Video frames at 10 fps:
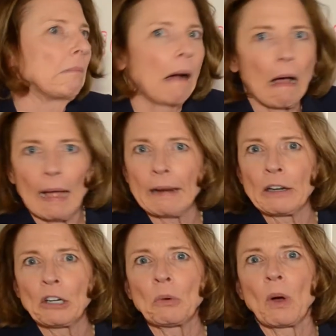I don't
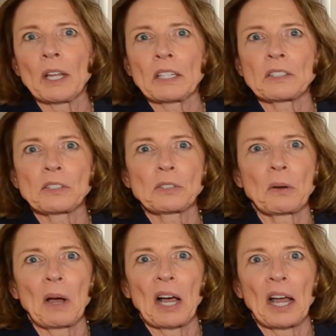know why it's so
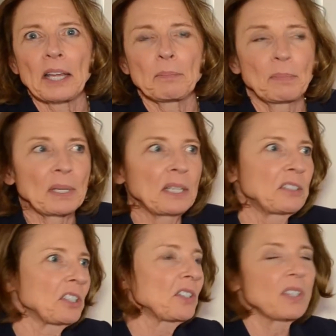high, but it
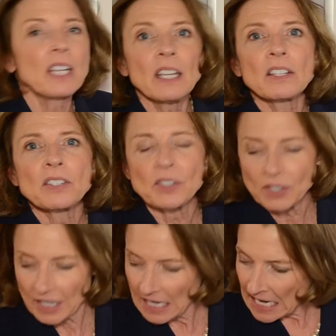just
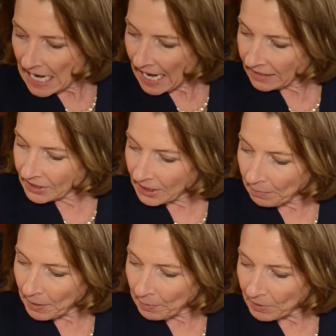is. And
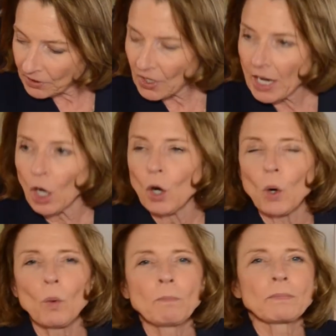some people say,
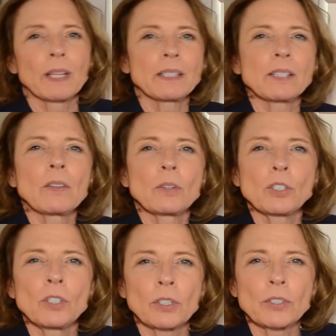oh, it's
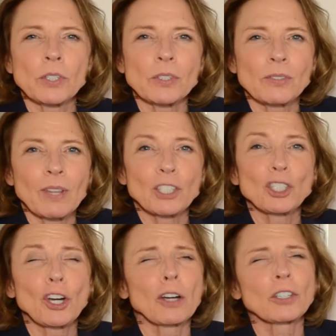those nurses. They
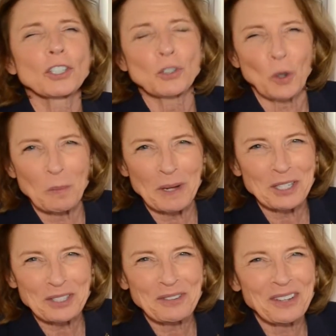charge so
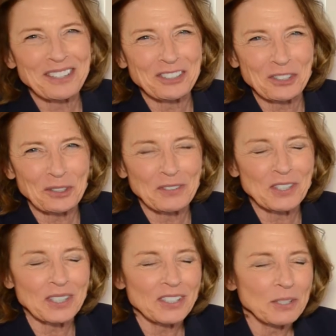much for their
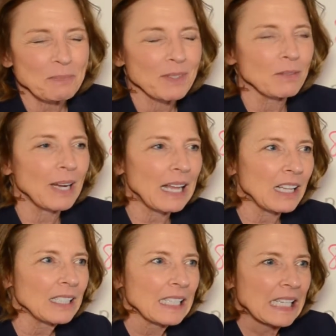services.
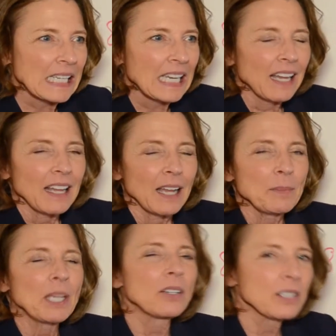Well, I'm
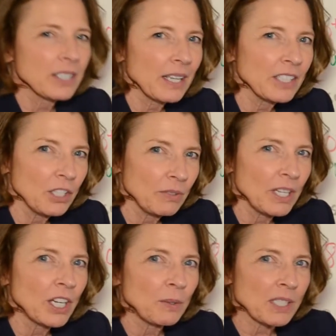here to tell you,
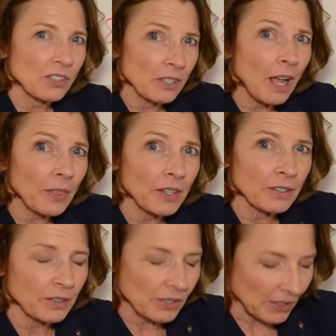no, it's not the
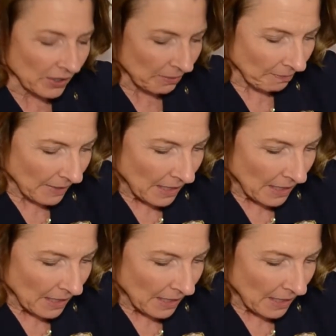nurses.